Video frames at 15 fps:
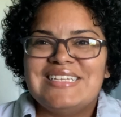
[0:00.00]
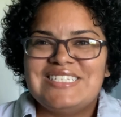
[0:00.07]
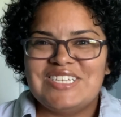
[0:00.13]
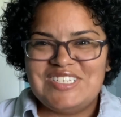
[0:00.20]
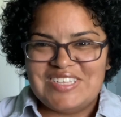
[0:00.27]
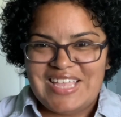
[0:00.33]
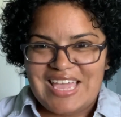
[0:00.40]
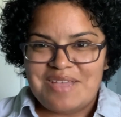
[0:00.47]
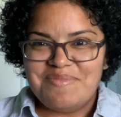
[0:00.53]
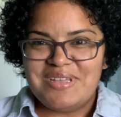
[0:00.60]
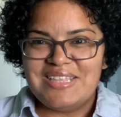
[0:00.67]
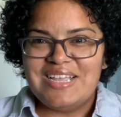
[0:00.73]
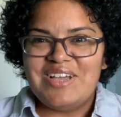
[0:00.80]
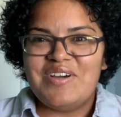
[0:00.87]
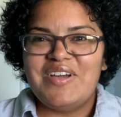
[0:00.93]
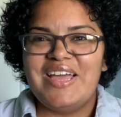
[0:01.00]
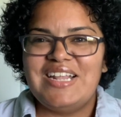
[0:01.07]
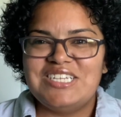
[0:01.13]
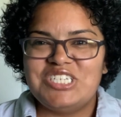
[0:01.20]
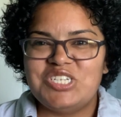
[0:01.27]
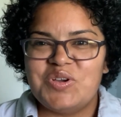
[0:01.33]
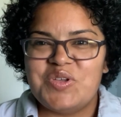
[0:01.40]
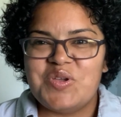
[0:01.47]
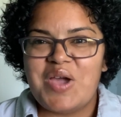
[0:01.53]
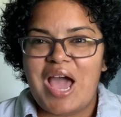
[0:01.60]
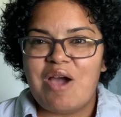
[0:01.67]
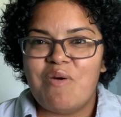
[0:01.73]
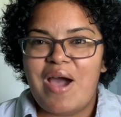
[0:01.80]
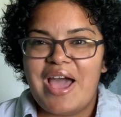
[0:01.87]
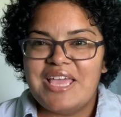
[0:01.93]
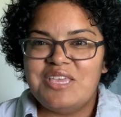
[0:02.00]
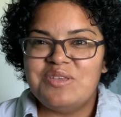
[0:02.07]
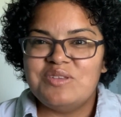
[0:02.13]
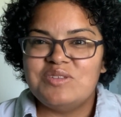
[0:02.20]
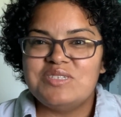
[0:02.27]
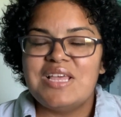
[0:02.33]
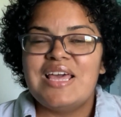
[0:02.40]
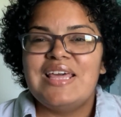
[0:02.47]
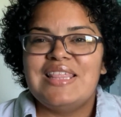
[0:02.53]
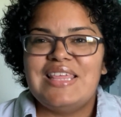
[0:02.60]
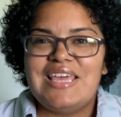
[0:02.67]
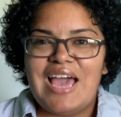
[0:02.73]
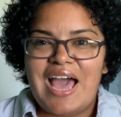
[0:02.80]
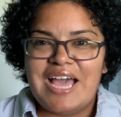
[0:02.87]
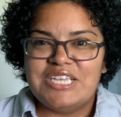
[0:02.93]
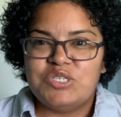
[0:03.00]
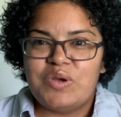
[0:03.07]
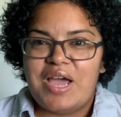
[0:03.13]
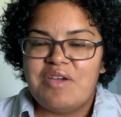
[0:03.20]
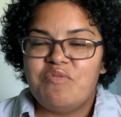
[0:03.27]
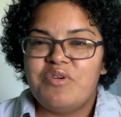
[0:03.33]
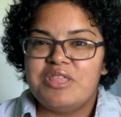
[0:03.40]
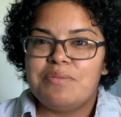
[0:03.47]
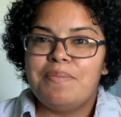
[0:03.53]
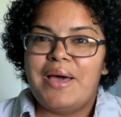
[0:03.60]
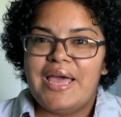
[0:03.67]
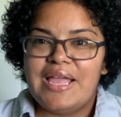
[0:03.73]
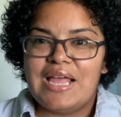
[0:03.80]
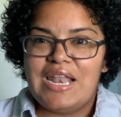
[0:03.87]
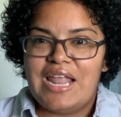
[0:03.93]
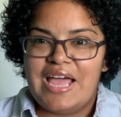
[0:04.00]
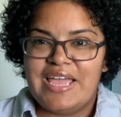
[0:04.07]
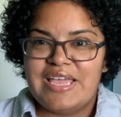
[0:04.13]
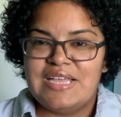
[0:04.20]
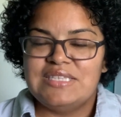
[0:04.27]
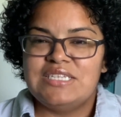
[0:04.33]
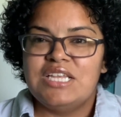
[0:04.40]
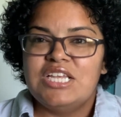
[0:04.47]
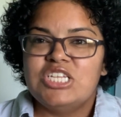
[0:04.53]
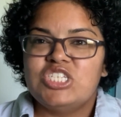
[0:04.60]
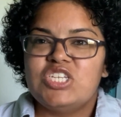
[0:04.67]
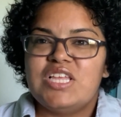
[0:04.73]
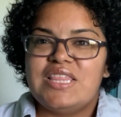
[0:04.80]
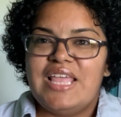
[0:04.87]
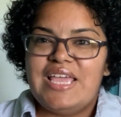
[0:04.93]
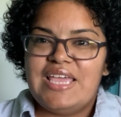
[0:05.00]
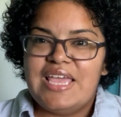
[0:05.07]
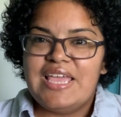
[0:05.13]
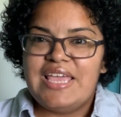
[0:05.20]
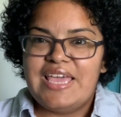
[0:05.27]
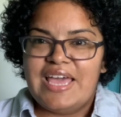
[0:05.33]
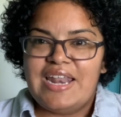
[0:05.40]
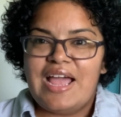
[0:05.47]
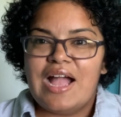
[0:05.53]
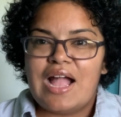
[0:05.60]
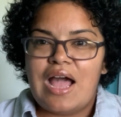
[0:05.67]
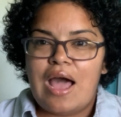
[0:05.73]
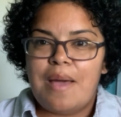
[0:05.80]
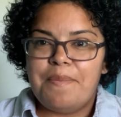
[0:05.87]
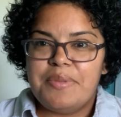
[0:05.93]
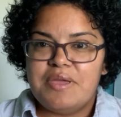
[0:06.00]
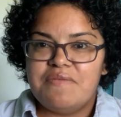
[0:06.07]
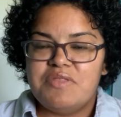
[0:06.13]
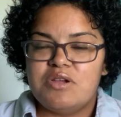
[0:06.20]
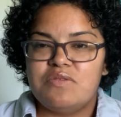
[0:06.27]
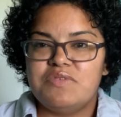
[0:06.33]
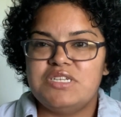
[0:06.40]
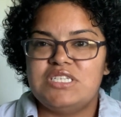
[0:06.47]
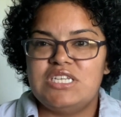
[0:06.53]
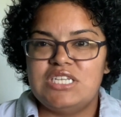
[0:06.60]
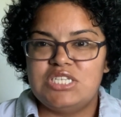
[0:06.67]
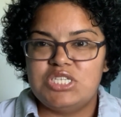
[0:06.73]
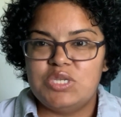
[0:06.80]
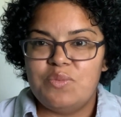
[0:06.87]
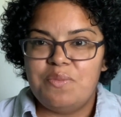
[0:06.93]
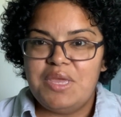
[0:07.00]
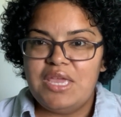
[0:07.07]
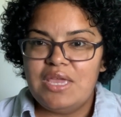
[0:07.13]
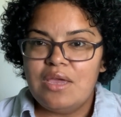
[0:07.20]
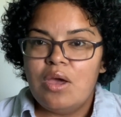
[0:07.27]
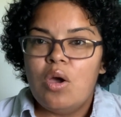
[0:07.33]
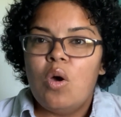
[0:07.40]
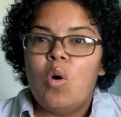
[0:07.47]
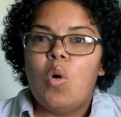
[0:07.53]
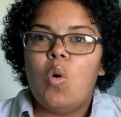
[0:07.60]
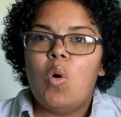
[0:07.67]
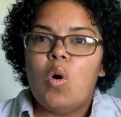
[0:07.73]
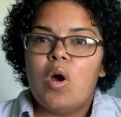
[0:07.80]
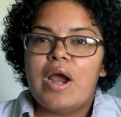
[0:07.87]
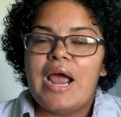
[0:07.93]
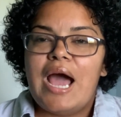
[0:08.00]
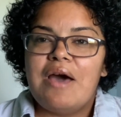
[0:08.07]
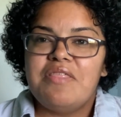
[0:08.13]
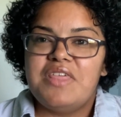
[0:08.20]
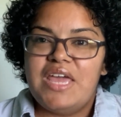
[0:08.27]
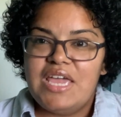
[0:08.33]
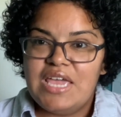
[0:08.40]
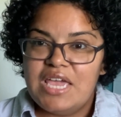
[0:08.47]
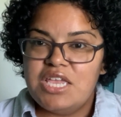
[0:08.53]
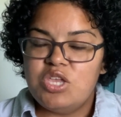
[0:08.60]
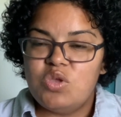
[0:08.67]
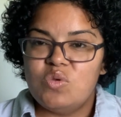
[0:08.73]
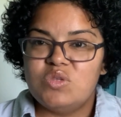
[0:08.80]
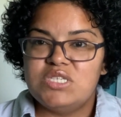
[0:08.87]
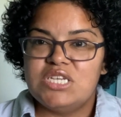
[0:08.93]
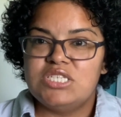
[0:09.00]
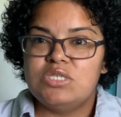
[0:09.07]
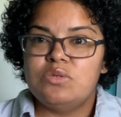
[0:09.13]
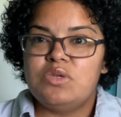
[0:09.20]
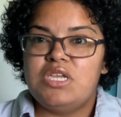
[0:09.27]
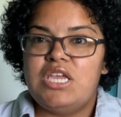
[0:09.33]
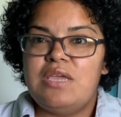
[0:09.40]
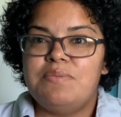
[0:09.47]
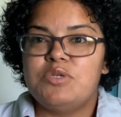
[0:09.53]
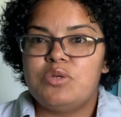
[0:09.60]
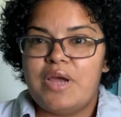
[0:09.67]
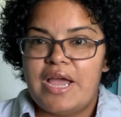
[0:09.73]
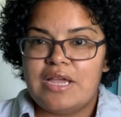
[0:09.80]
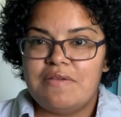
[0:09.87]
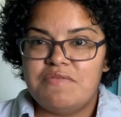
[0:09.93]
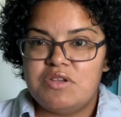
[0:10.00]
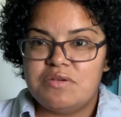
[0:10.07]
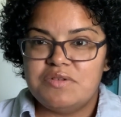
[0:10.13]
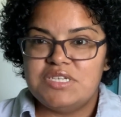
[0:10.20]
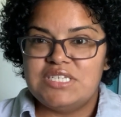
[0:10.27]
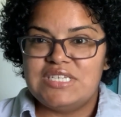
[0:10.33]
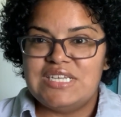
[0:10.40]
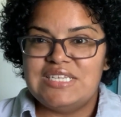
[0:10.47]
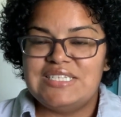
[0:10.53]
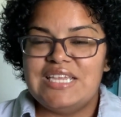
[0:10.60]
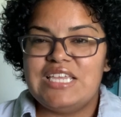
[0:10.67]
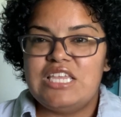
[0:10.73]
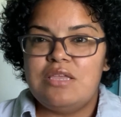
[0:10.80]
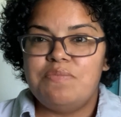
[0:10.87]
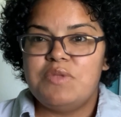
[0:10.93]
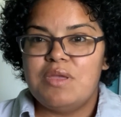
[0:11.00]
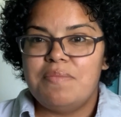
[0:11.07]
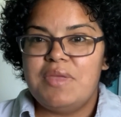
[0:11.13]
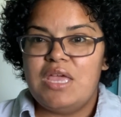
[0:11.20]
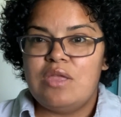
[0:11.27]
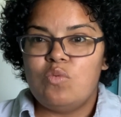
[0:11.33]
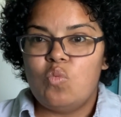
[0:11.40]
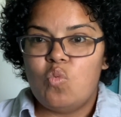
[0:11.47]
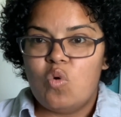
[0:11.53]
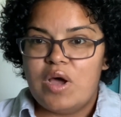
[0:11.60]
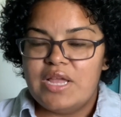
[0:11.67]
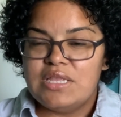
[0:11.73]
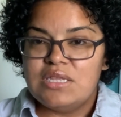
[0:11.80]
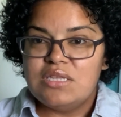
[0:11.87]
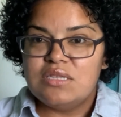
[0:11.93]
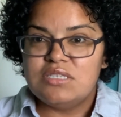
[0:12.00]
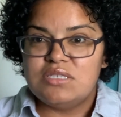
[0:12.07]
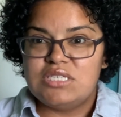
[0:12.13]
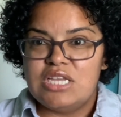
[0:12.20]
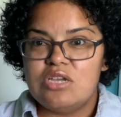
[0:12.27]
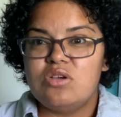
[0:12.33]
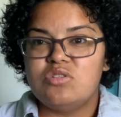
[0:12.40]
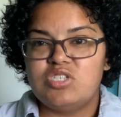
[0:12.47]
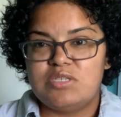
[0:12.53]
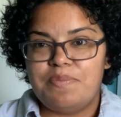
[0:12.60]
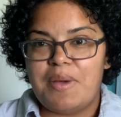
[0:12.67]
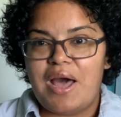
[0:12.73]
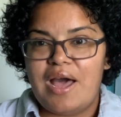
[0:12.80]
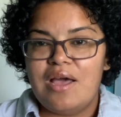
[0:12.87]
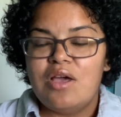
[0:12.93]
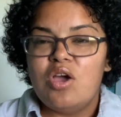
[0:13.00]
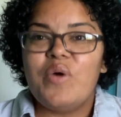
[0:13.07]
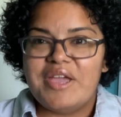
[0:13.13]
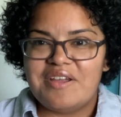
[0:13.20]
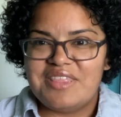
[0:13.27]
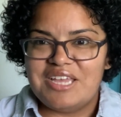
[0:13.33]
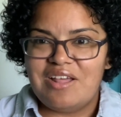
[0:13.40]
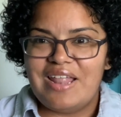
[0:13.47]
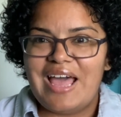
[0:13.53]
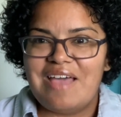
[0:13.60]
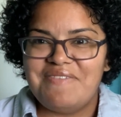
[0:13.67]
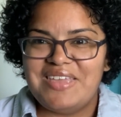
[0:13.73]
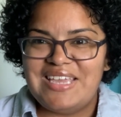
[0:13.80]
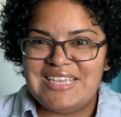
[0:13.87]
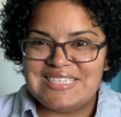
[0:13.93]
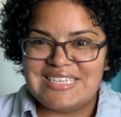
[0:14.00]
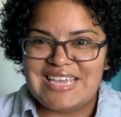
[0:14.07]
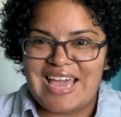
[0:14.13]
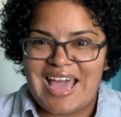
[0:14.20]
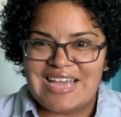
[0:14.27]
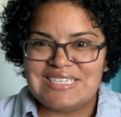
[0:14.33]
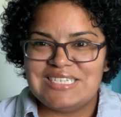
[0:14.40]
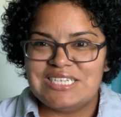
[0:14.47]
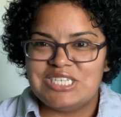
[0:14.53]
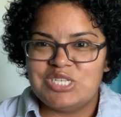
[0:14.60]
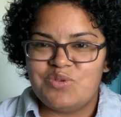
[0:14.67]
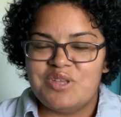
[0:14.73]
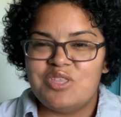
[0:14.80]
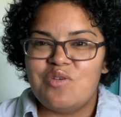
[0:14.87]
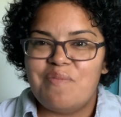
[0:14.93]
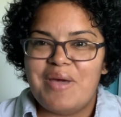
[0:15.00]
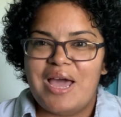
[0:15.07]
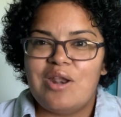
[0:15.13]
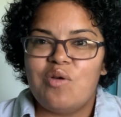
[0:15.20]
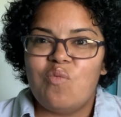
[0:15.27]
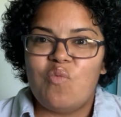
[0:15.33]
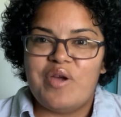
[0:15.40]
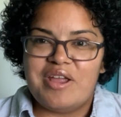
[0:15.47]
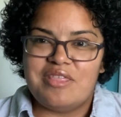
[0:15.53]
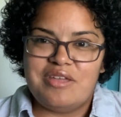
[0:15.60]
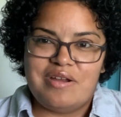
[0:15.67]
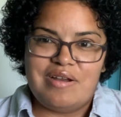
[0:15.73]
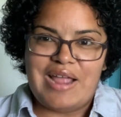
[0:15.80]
So today I'm gonna go ahead and show you how I use the iDrive with my clients so that they can get a copy of their receipts to me, or how they can use it to keep track of their receipts and keep them in one single spot where they'll have easy access to it no matter where they're